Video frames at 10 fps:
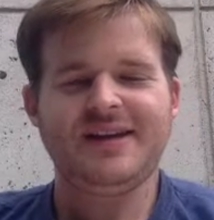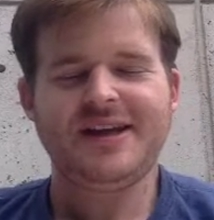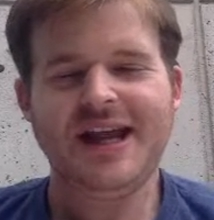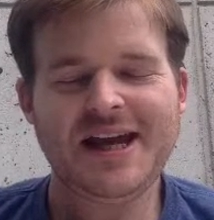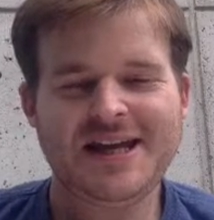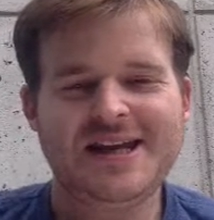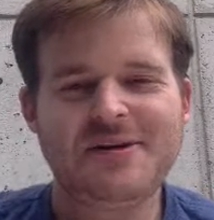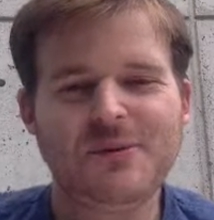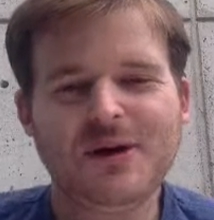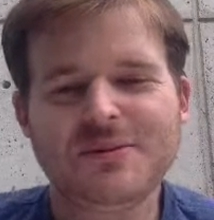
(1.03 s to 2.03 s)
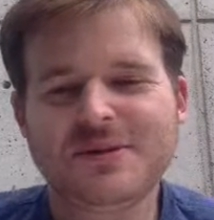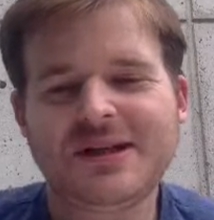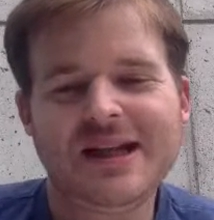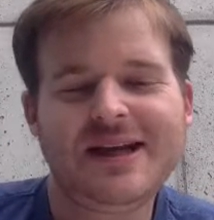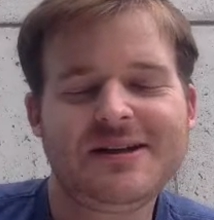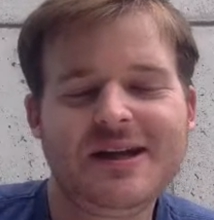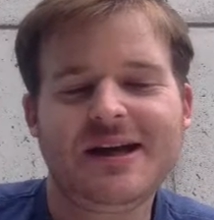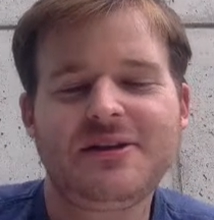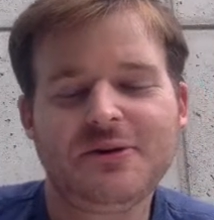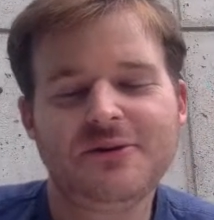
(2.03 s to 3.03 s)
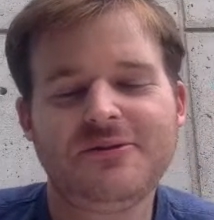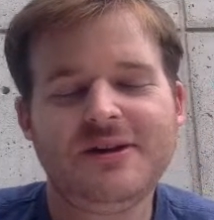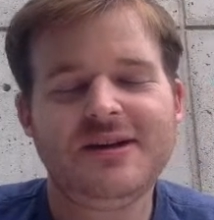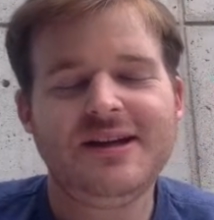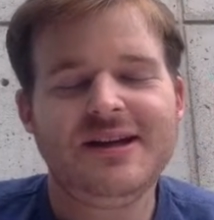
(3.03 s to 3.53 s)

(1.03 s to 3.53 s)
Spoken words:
G'day and welcome to Cloud Cartographer.